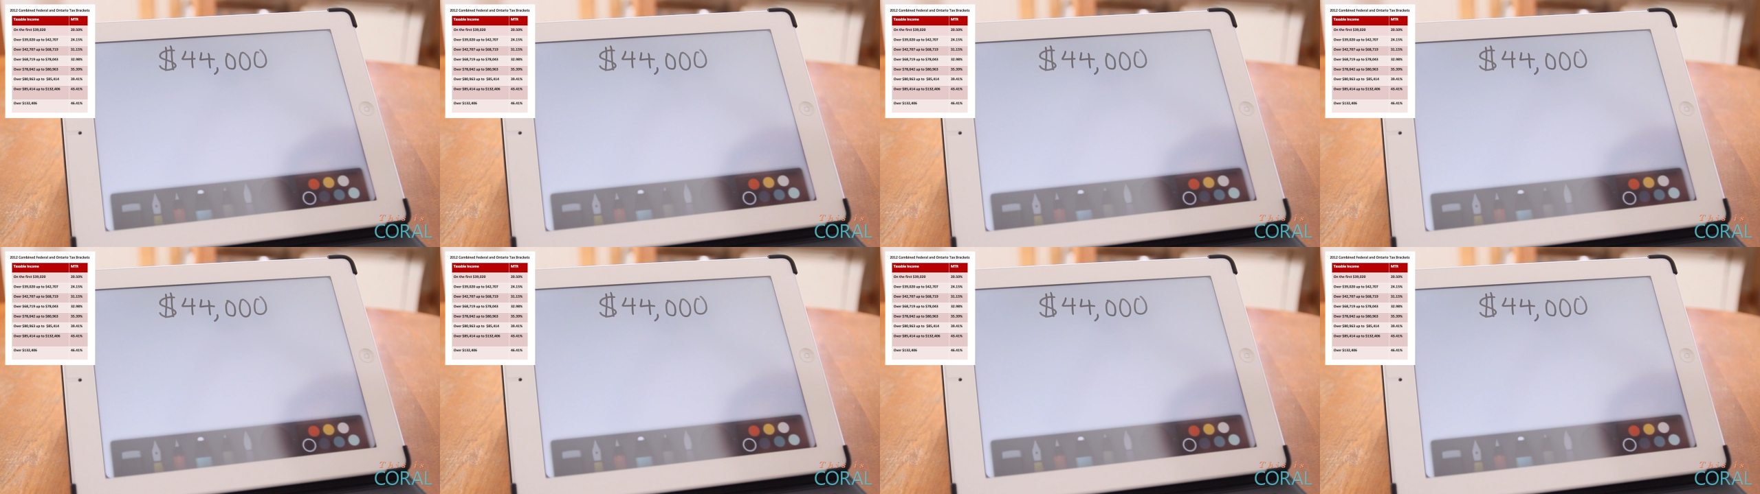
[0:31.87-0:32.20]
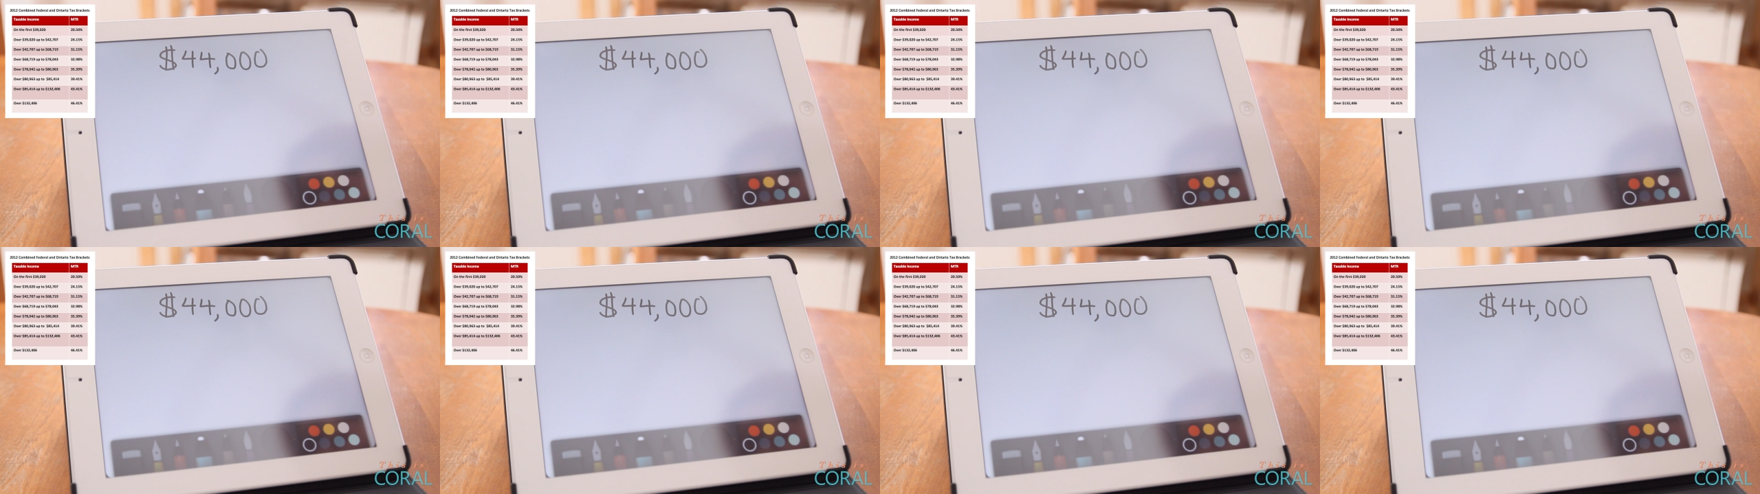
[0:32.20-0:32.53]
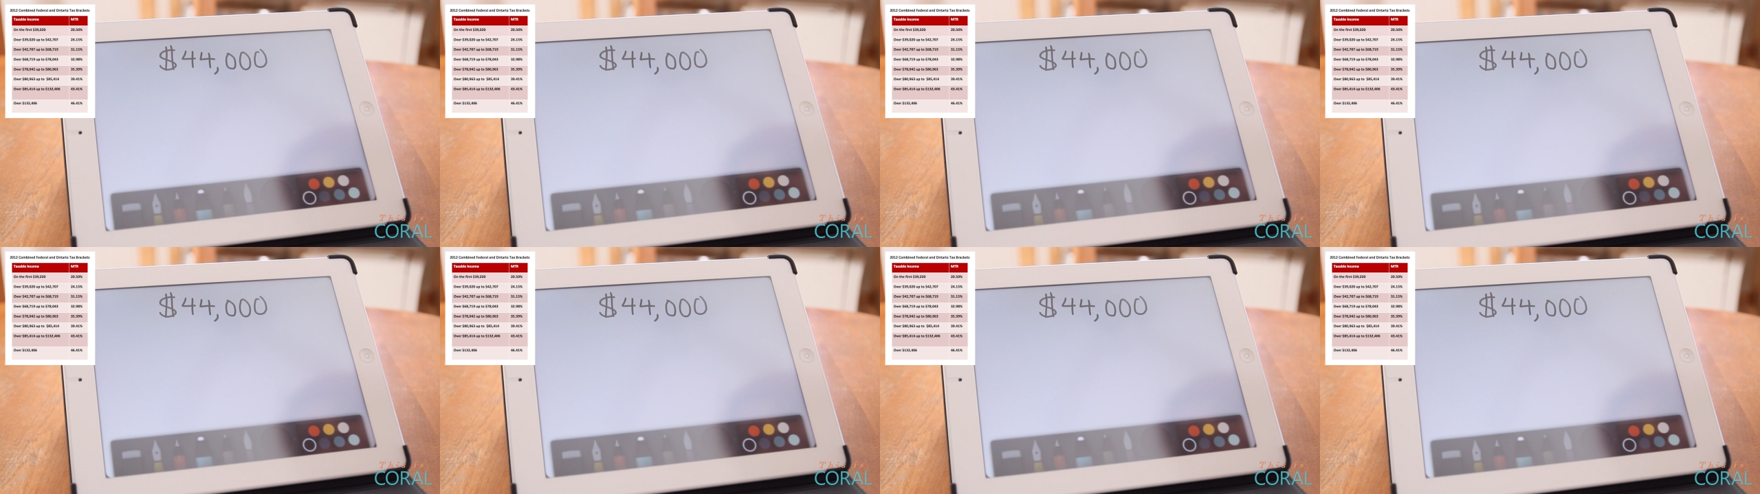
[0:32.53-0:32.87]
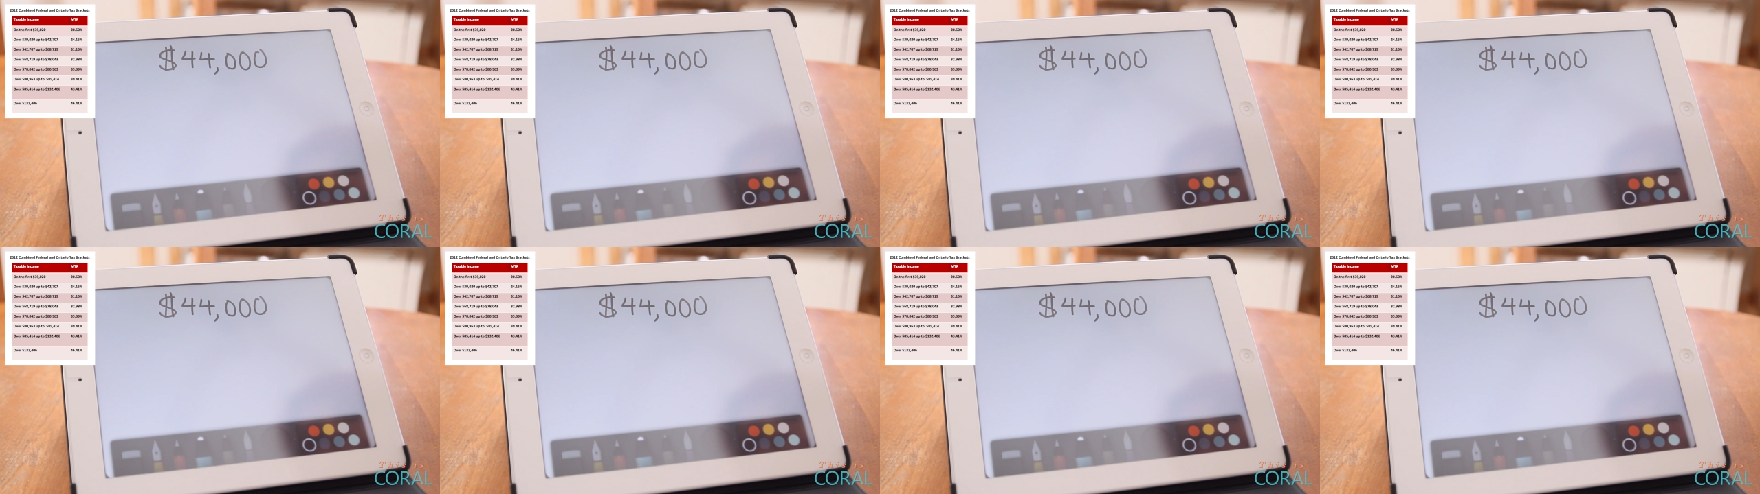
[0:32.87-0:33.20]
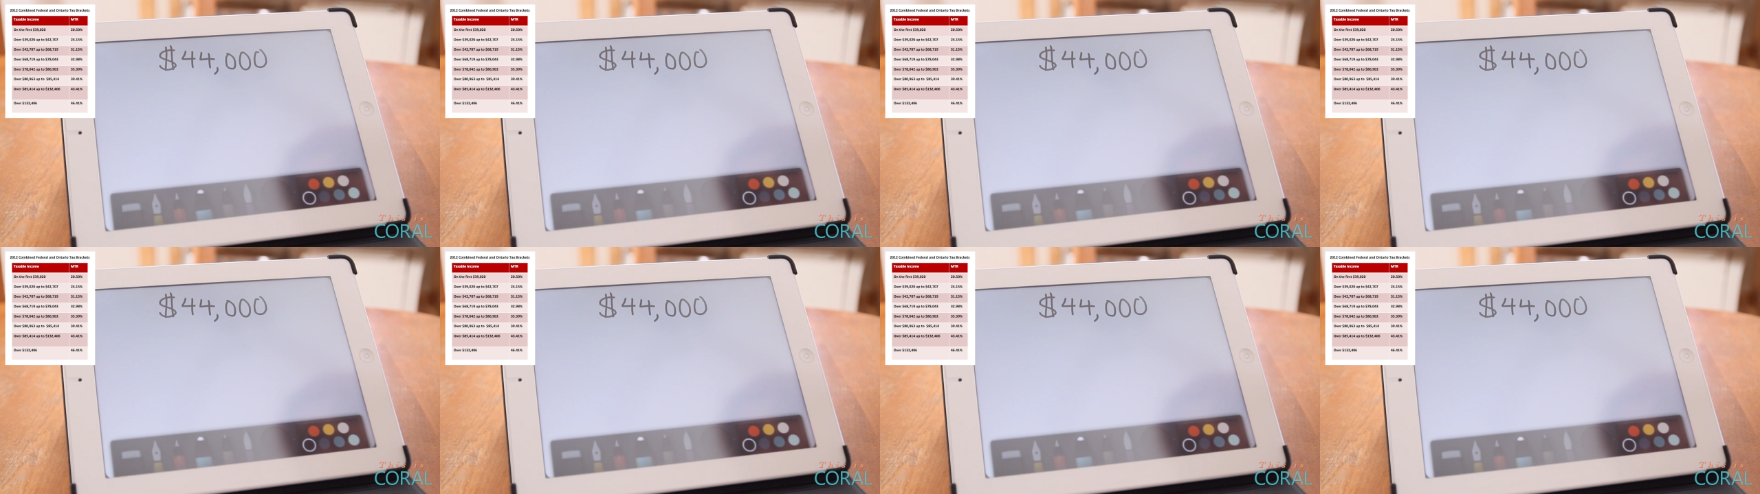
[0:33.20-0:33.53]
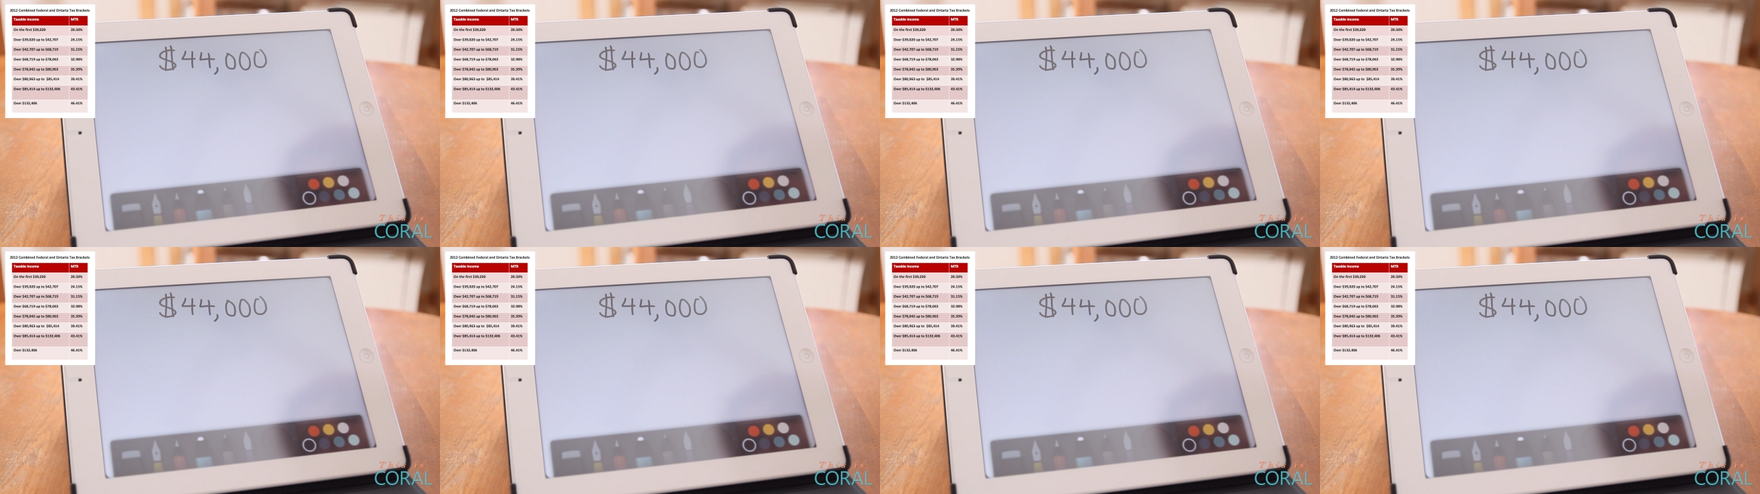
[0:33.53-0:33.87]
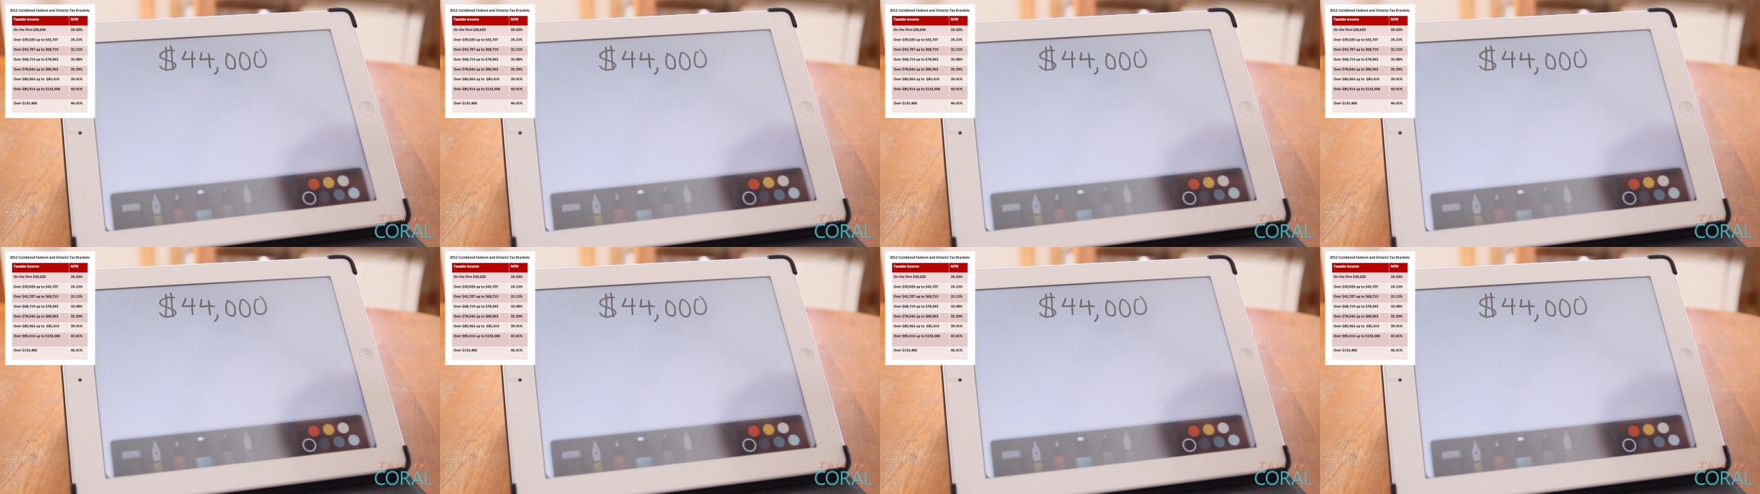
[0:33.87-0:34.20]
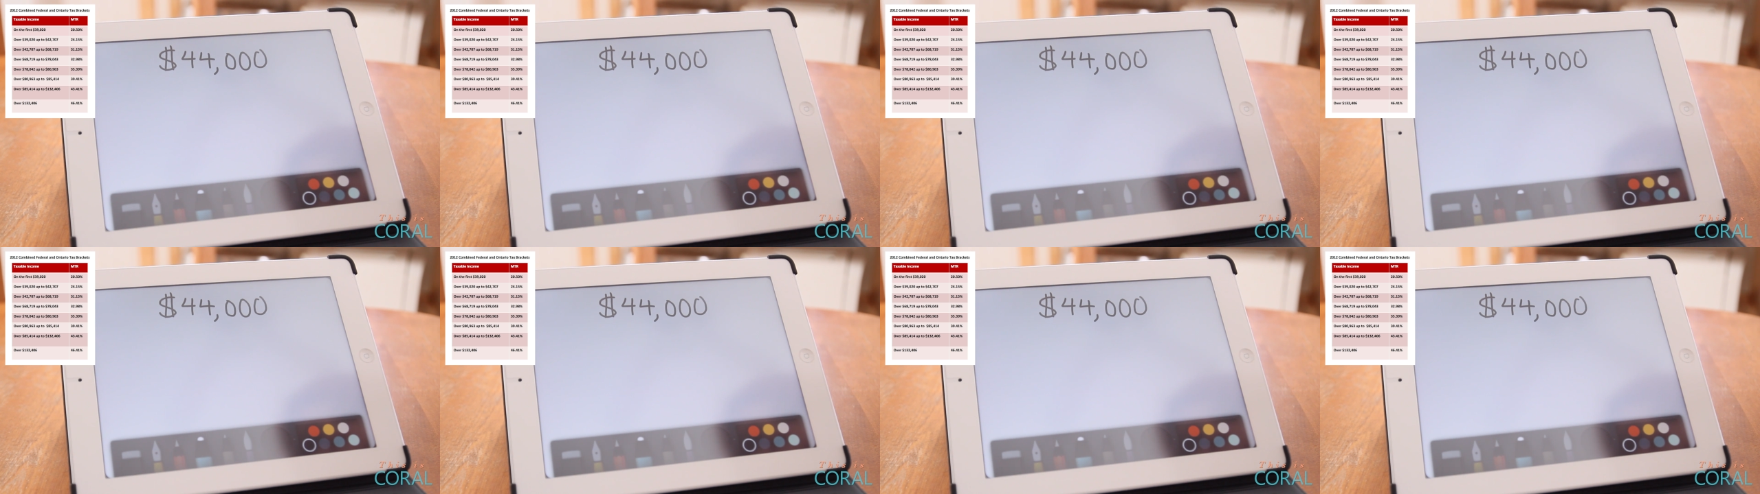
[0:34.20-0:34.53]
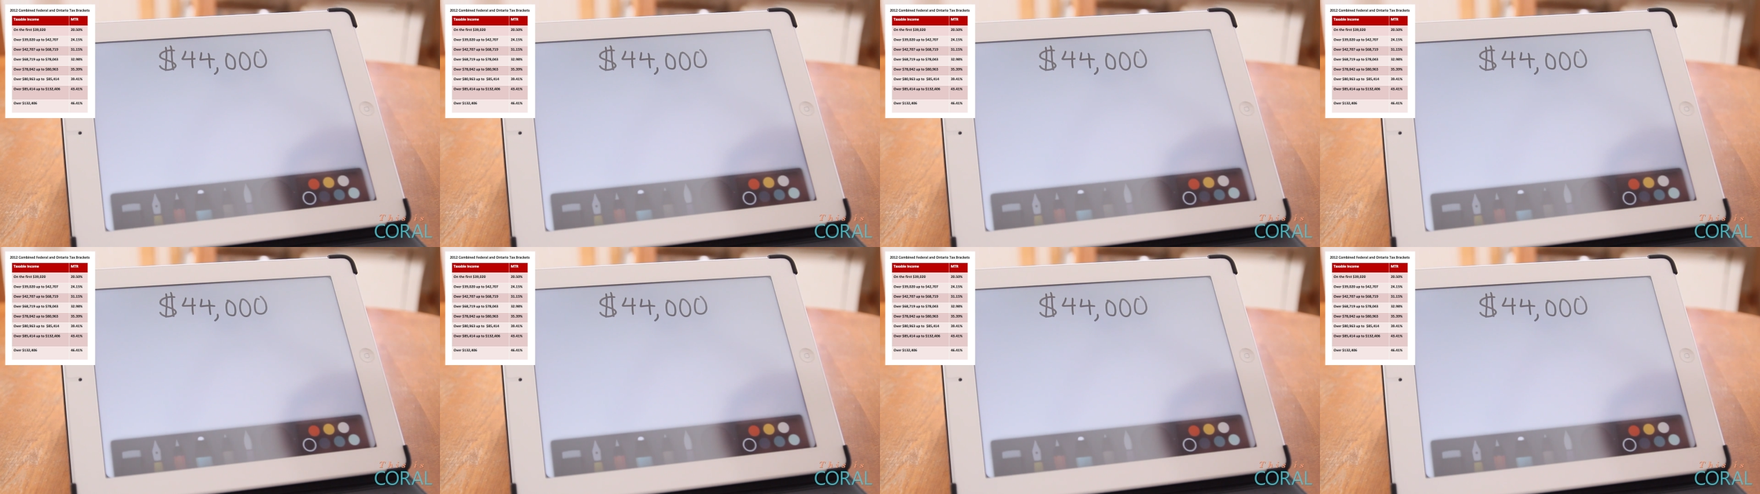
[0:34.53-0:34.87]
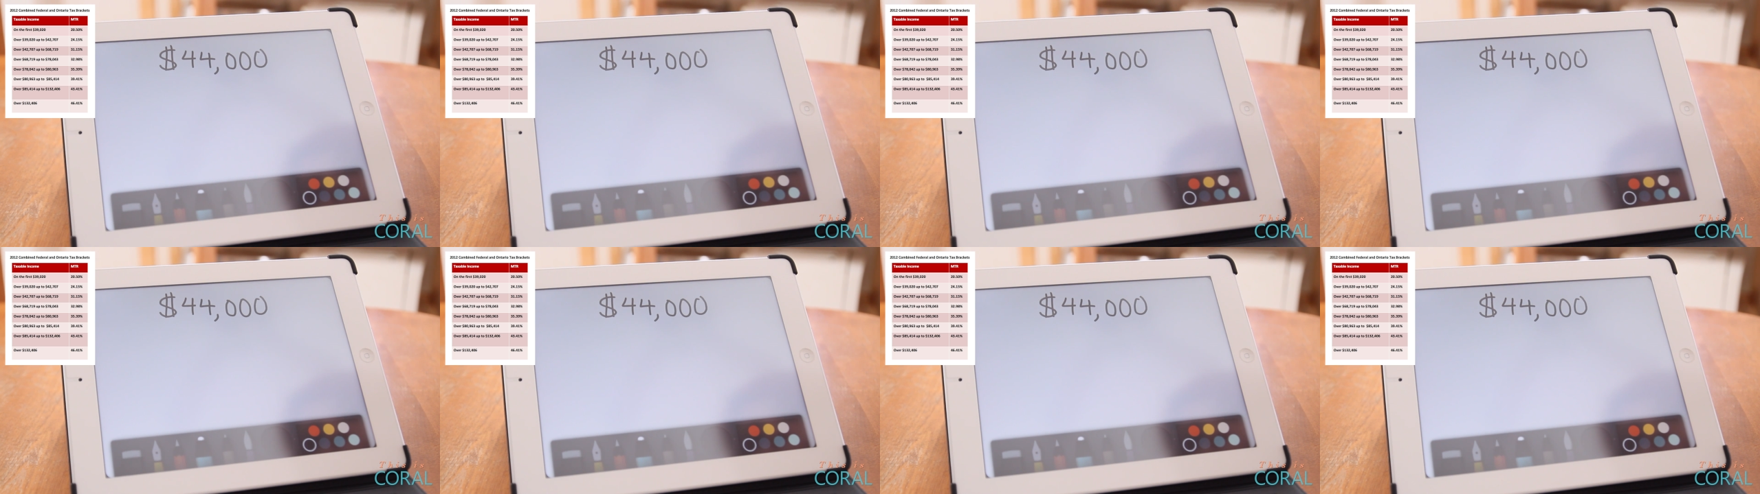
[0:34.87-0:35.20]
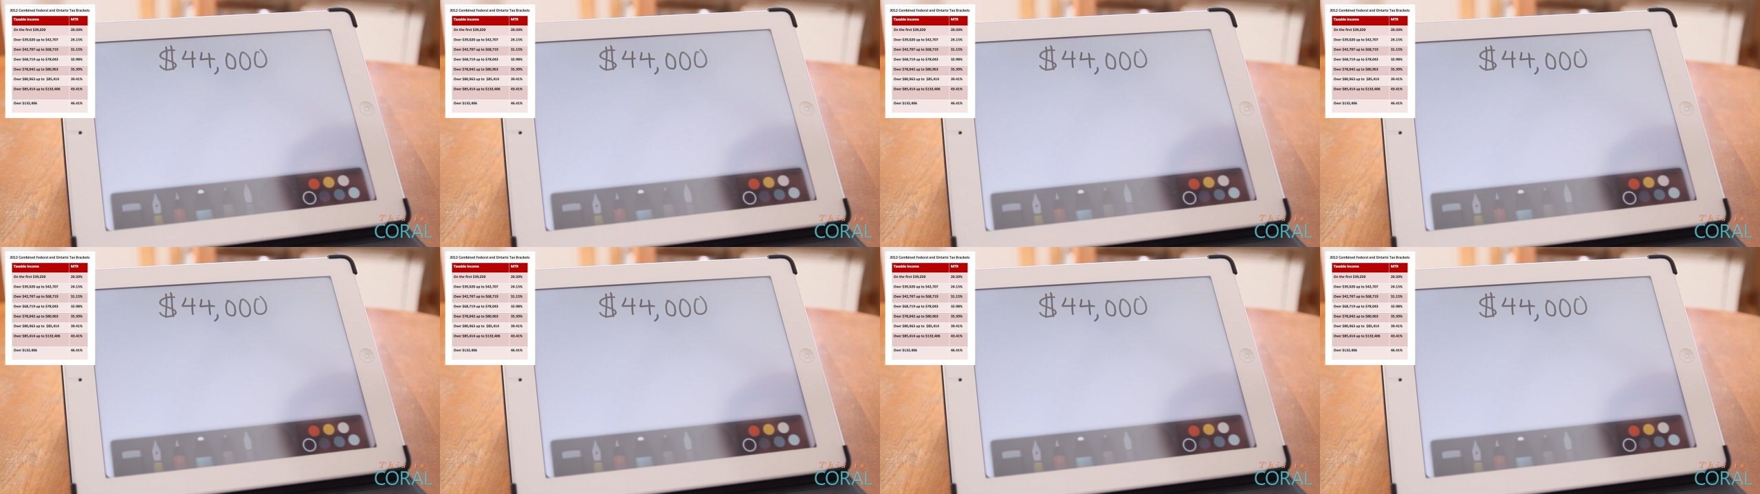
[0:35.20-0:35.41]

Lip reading: No face is visible, so there are no lips to read.